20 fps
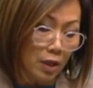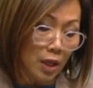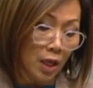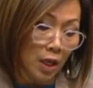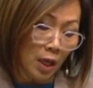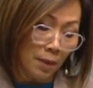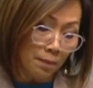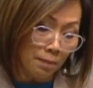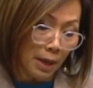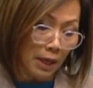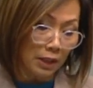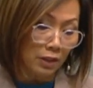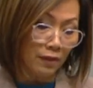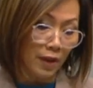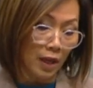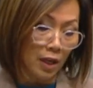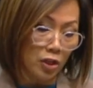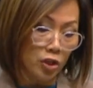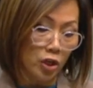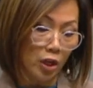impact of
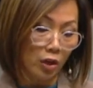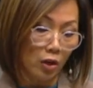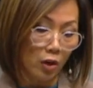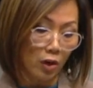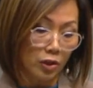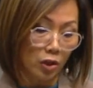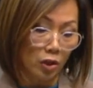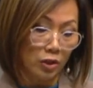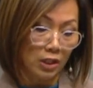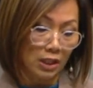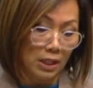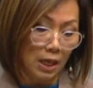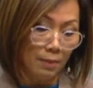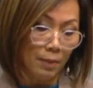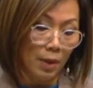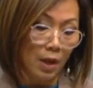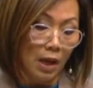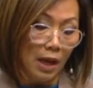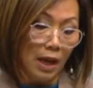energy costs on some